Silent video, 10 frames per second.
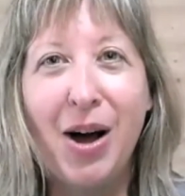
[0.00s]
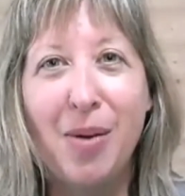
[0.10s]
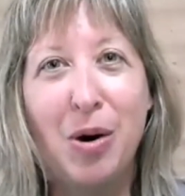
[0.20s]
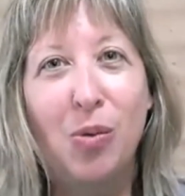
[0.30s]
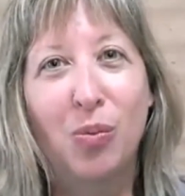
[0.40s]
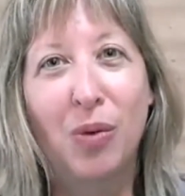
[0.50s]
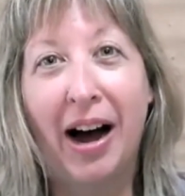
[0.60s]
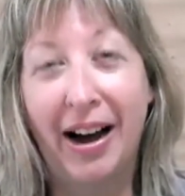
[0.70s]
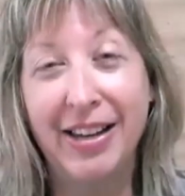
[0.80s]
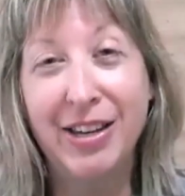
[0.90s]
um,
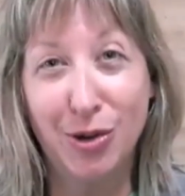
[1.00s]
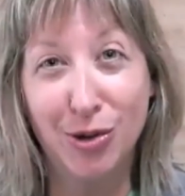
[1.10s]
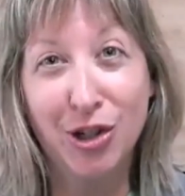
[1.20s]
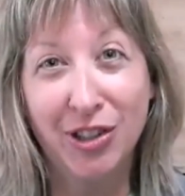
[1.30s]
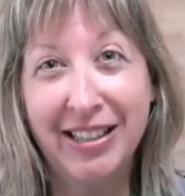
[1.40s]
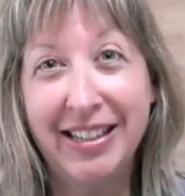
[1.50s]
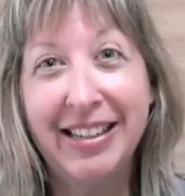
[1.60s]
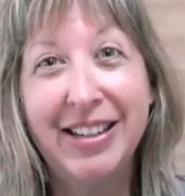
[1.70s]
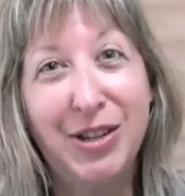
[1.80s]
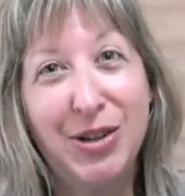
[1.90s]
I usually